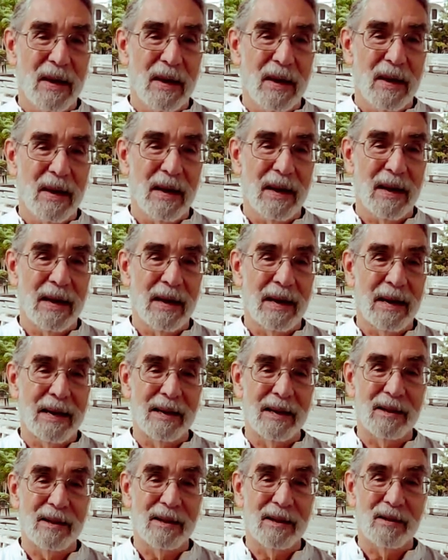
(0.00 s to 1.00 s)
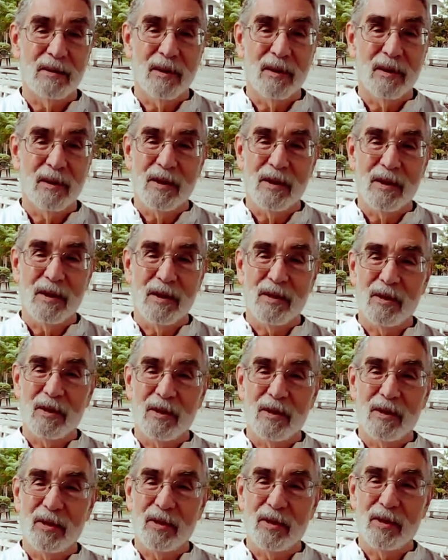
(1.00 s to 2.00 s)
three three
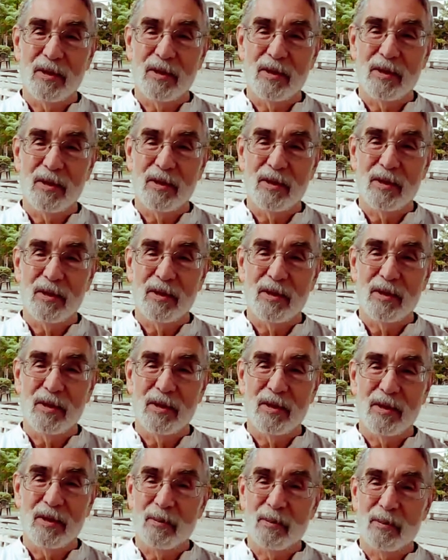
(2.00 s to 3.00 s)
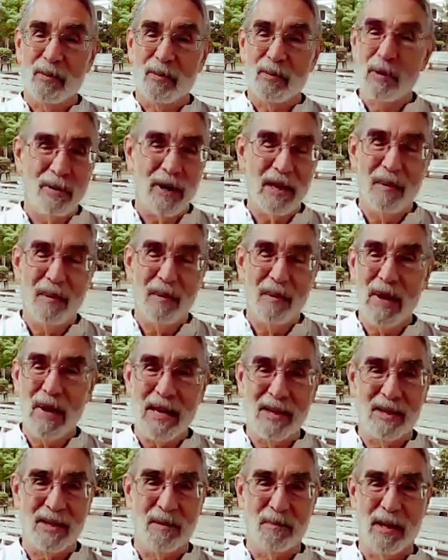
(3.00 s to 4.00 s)
amazing places places where
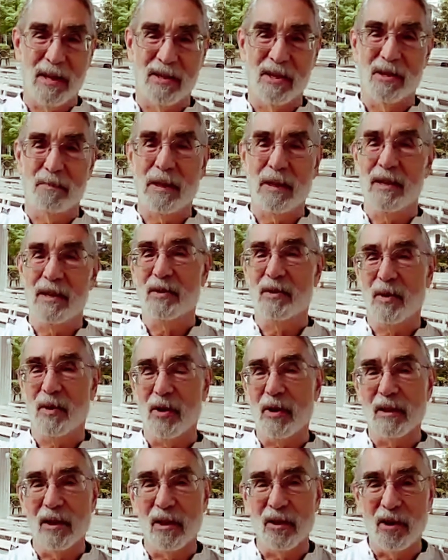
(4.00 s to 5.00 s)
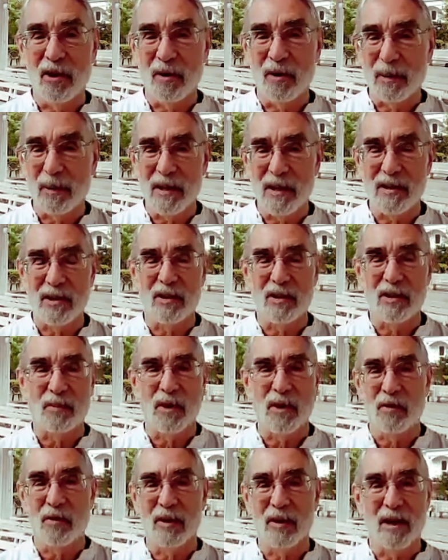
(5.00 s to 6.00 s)
you can learn places where you can
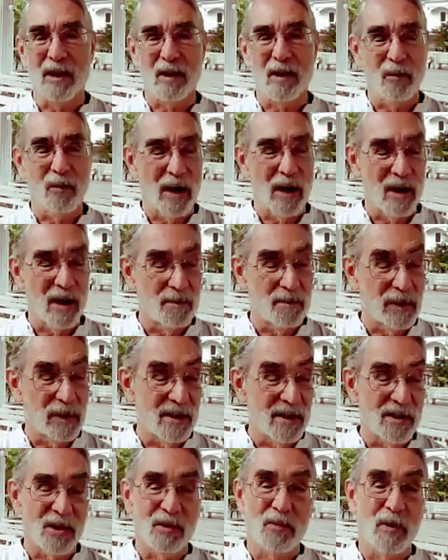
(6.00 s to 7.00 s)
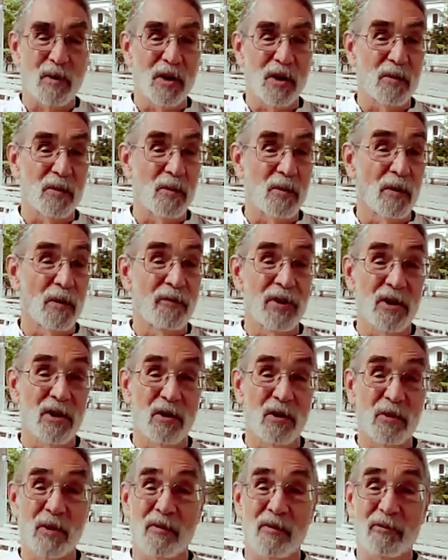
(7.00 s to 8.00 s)
get away places where you will feel
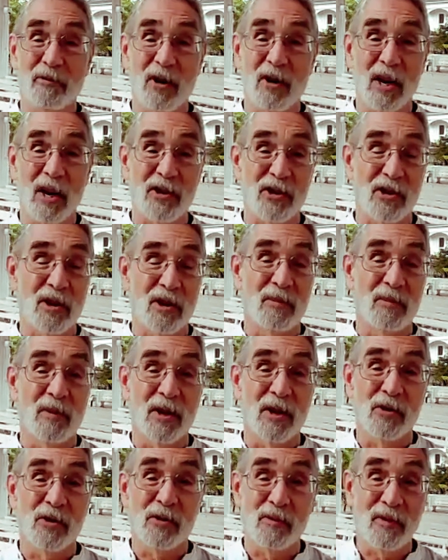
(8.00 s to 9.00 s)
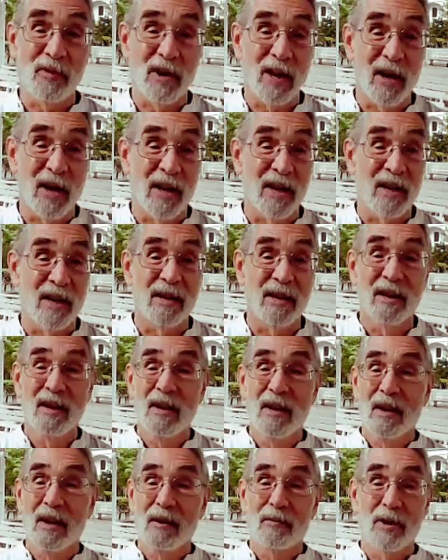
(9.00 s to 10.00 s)
refreshed and rejuvenated
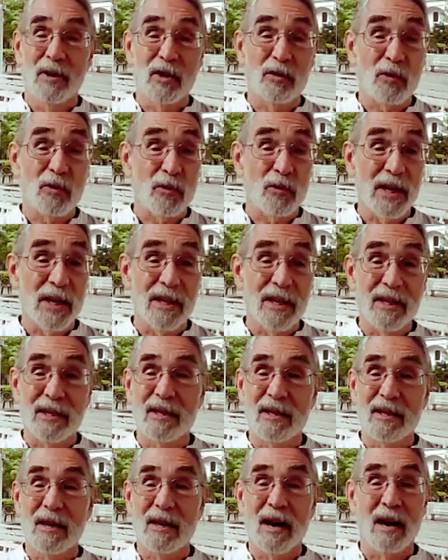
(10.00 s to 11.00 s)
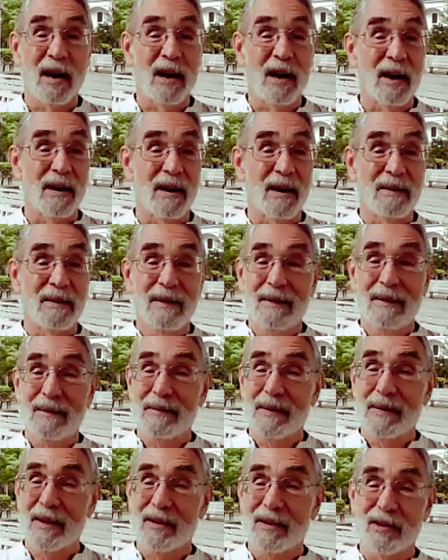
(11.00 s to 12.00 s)
retreat uh,
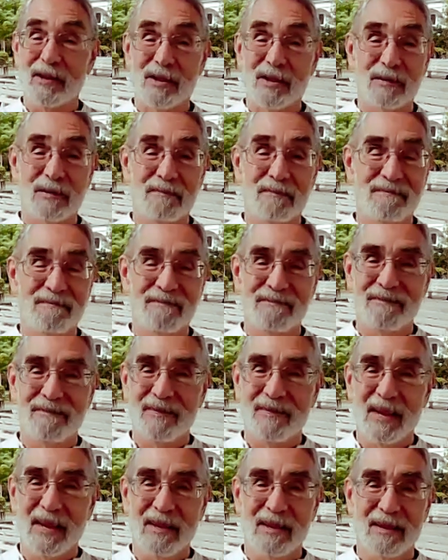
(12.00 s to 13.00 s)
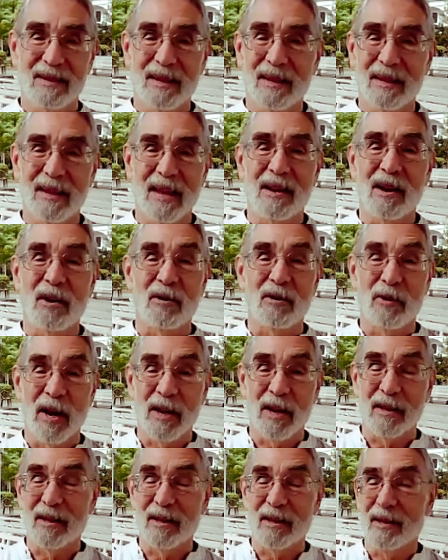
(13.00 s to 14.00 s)
it is they are great
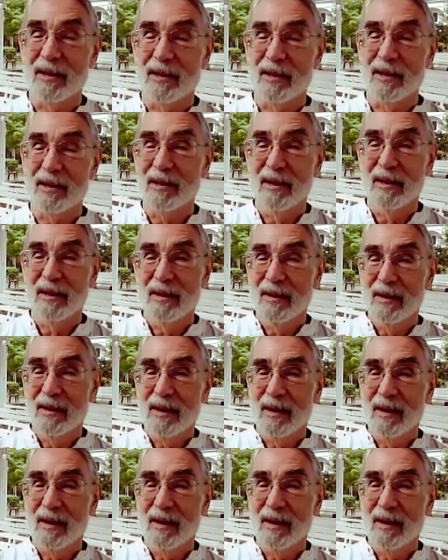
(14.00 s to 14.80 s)
uh,